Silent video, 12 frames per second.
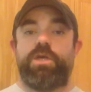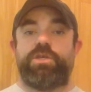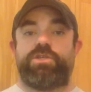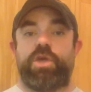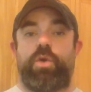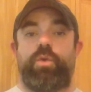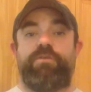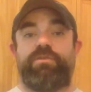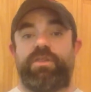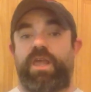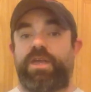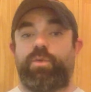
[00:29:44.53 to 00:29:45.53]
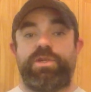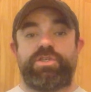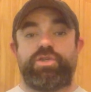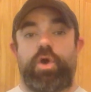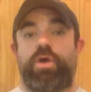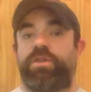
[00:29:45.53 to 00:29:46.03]
So if you like what you
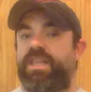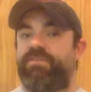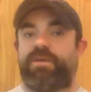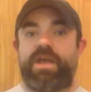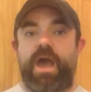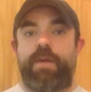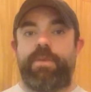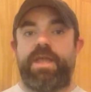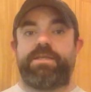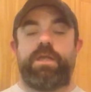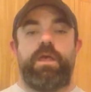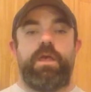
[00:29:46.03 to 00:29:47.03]
saw, leave a comment.